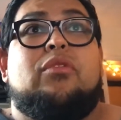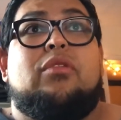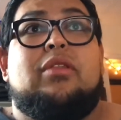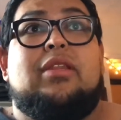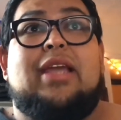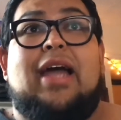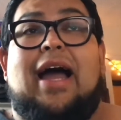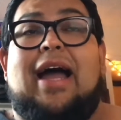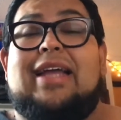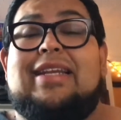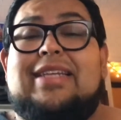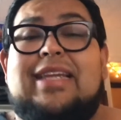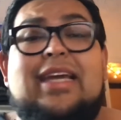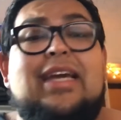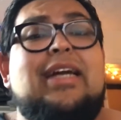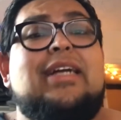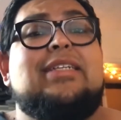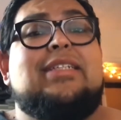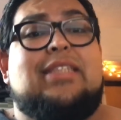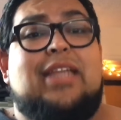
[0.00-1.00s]
The
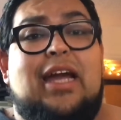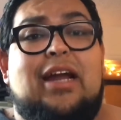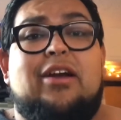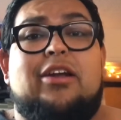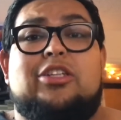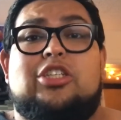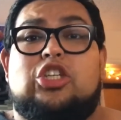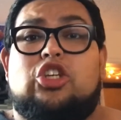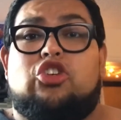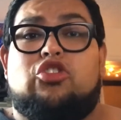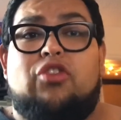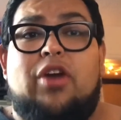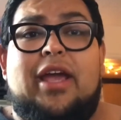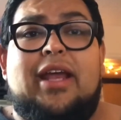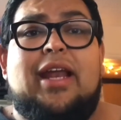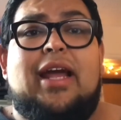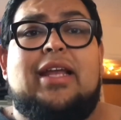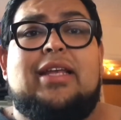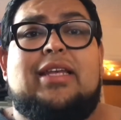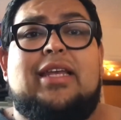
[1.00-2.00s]
idea is there. It's a
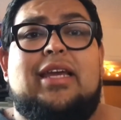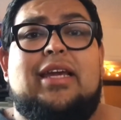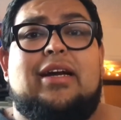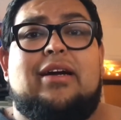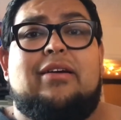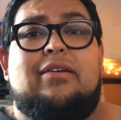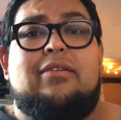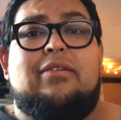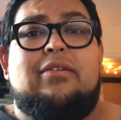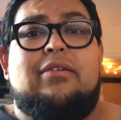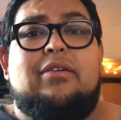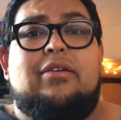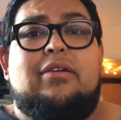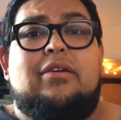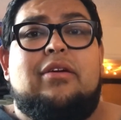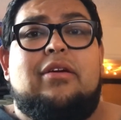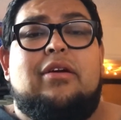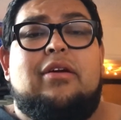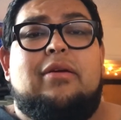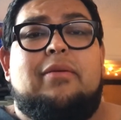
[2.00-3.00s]
great idea.
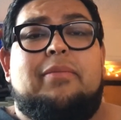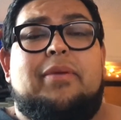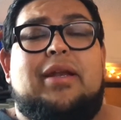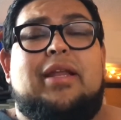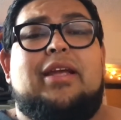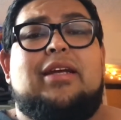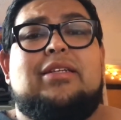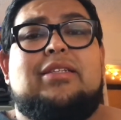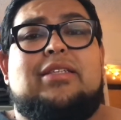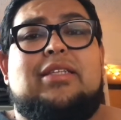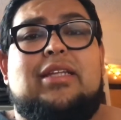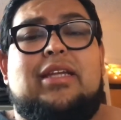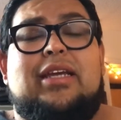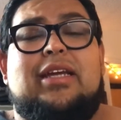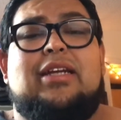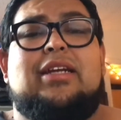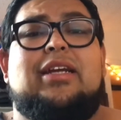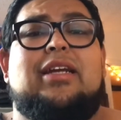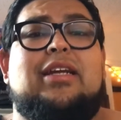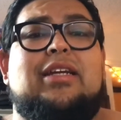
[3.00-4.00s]
But here's
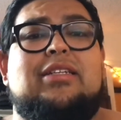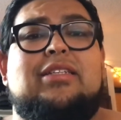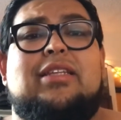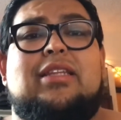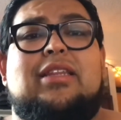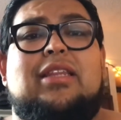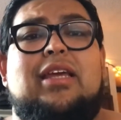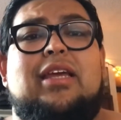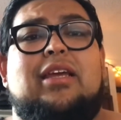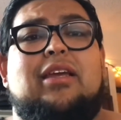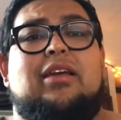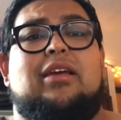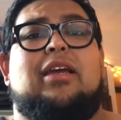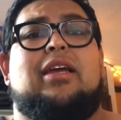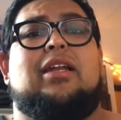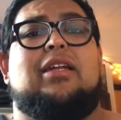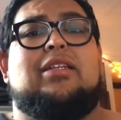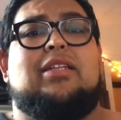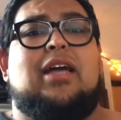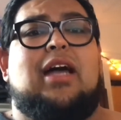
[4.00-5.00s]
the thing.
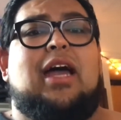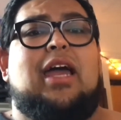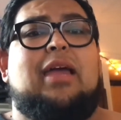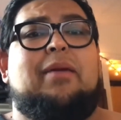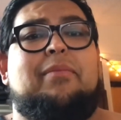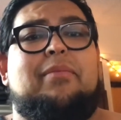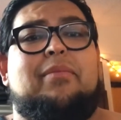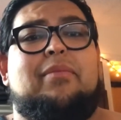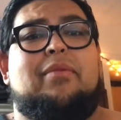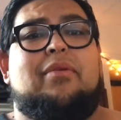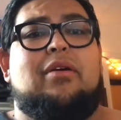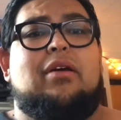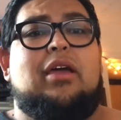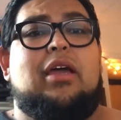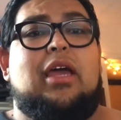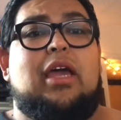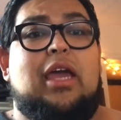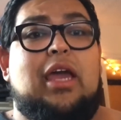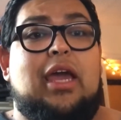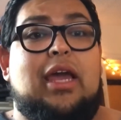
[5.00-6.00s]
In a time
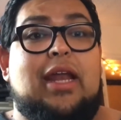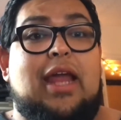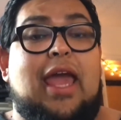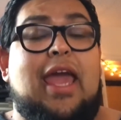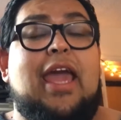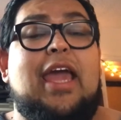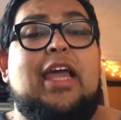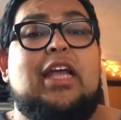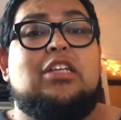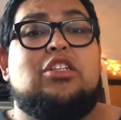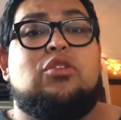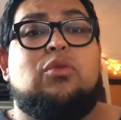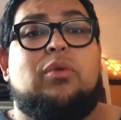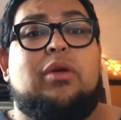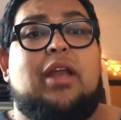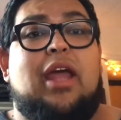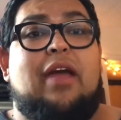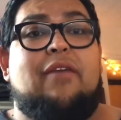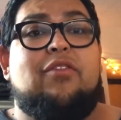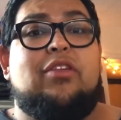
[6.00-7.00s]
and an age
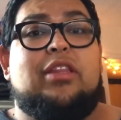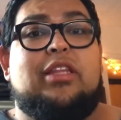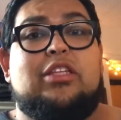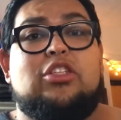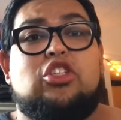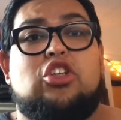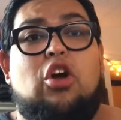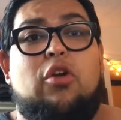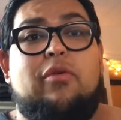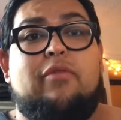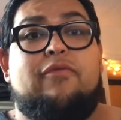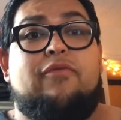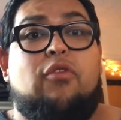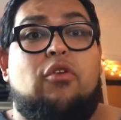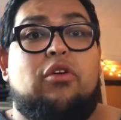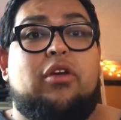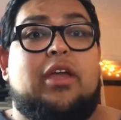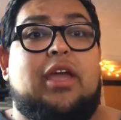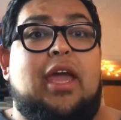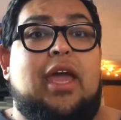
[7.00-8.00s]
when everything's going
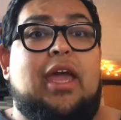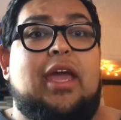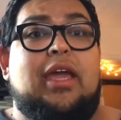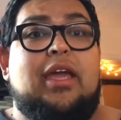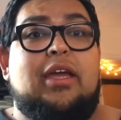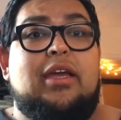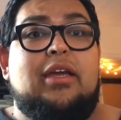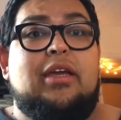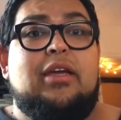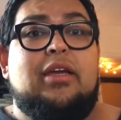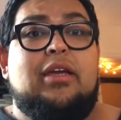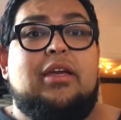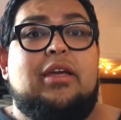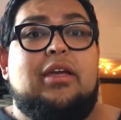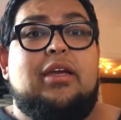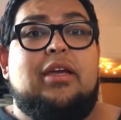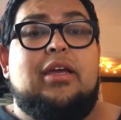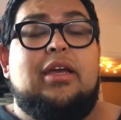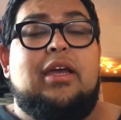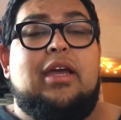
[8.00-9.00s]
4K
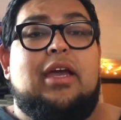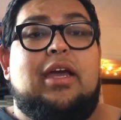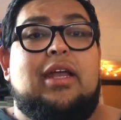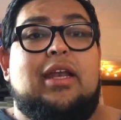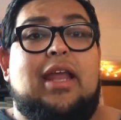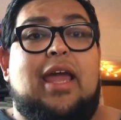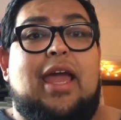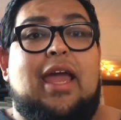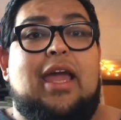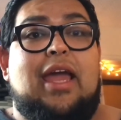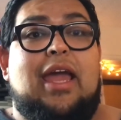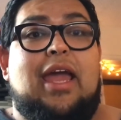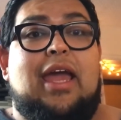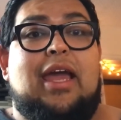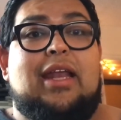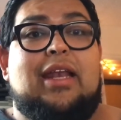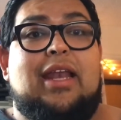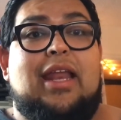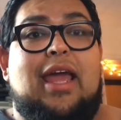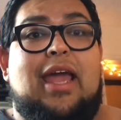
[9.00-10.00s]
and
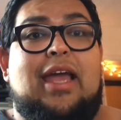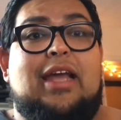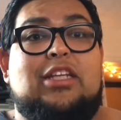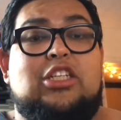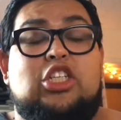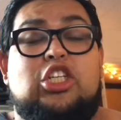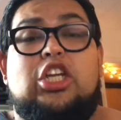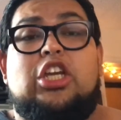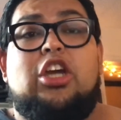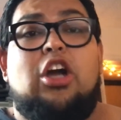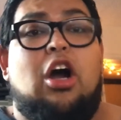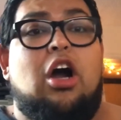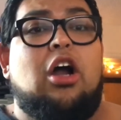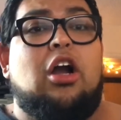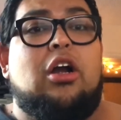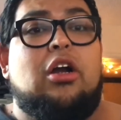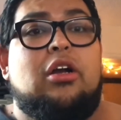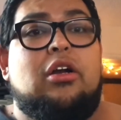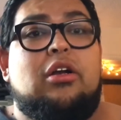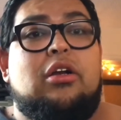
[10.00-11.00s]

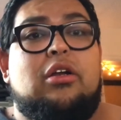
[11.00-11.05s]
HDR,